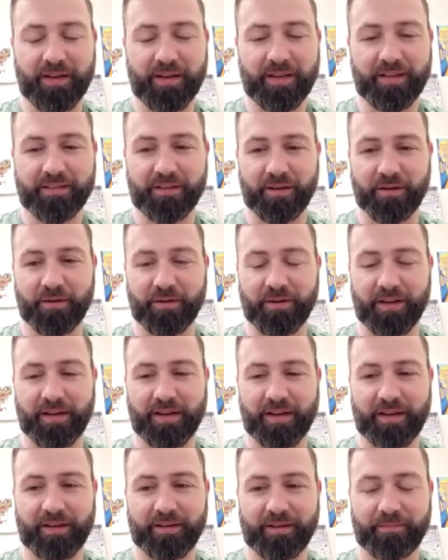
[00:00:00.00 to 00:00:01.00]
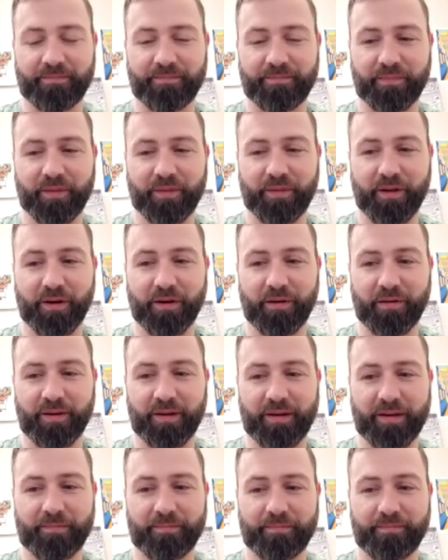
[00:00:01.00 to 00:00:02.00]
So uh, you know,
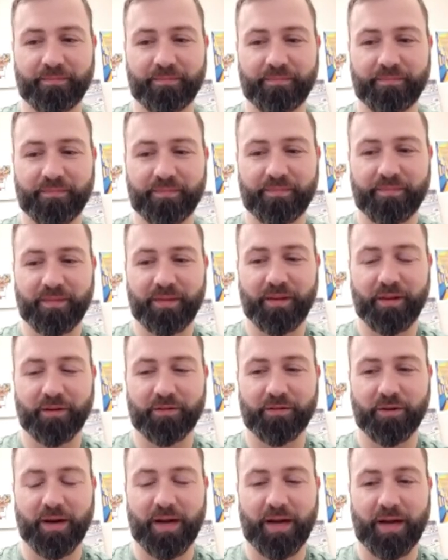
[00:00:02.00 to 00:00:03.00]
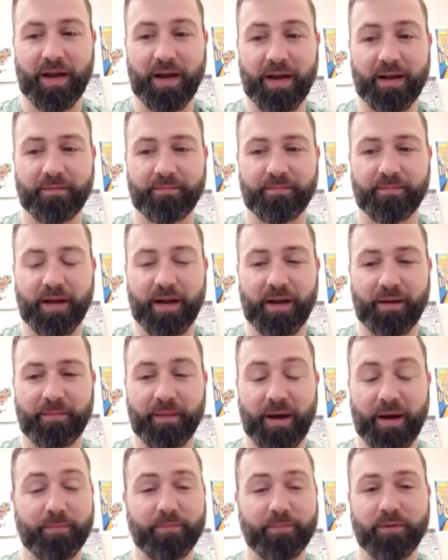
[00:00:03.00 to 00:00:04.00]
um, you know, so I, I
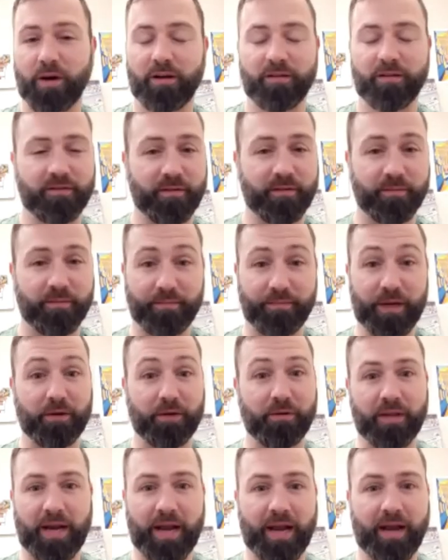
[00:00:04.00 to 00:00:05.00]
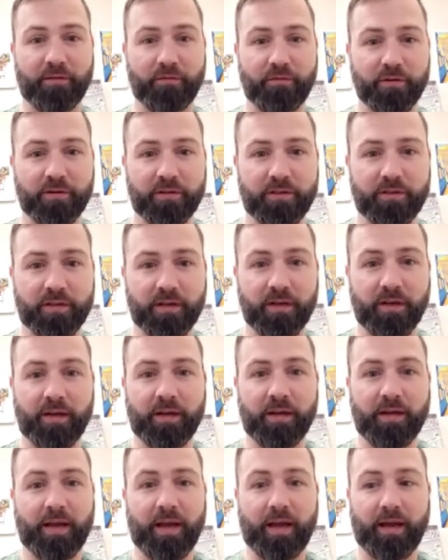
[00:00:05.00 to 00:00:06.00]
I'm I'm taller and bigger than average,
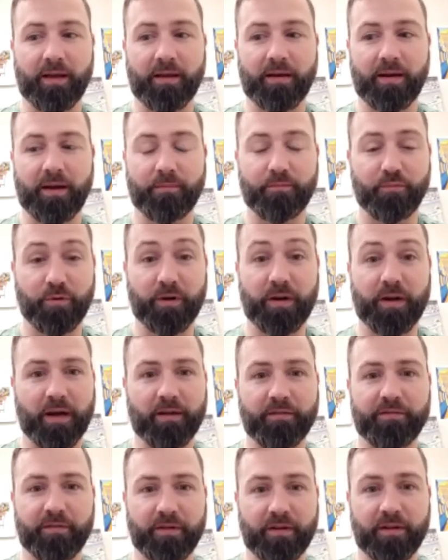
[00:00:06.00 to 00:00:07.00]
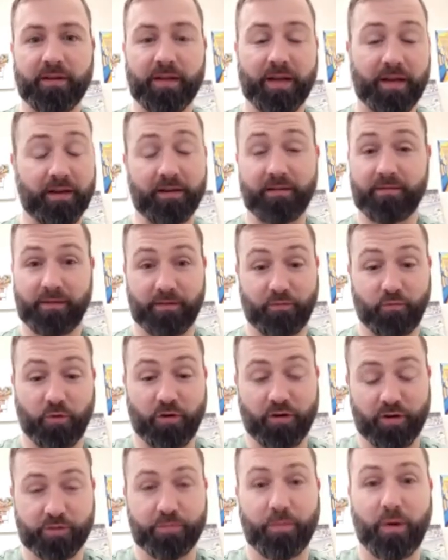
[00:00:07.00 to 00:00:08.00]
and I'm pretty confident that if
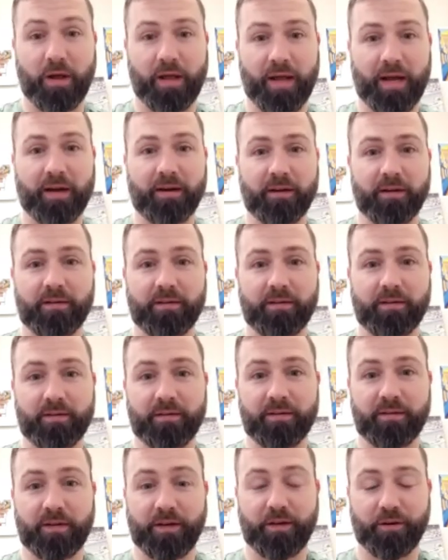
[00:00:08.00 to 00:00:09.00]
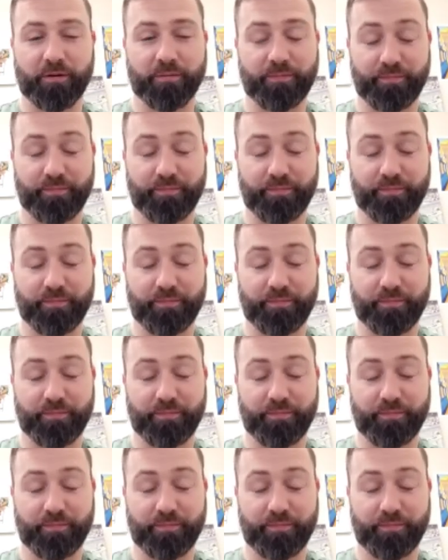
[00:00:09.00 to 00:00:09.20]
we're in a small aisle and you're